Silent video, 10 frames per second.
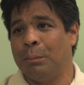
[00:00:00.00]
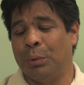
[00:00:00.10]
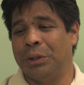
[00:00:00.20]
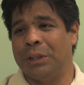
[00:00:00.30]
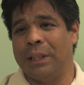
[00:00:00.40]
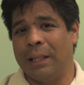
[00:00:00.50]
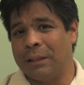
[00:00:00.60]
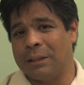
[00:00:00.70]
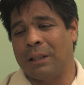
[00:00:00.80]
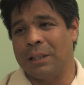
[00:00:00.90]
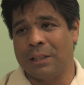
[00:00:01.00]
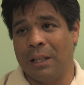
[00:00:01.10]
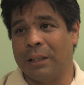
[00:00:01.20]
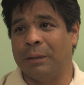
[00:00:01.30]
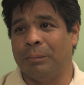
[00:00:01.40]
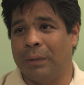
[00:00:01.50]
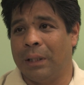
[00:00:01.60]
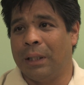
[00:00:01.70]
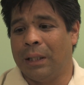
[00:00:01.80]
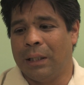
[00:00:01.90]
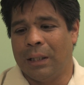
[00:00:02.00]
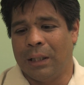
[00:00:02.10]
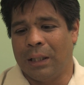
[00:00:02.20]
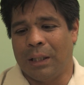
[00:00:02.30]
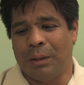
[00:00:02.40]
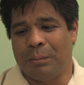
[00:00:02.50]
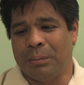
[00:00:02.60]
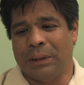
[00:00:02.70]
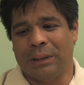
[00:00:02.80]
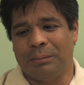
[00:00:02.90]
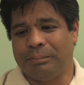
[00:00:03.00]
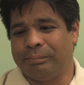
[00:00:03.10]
pushed it down and started sawing. But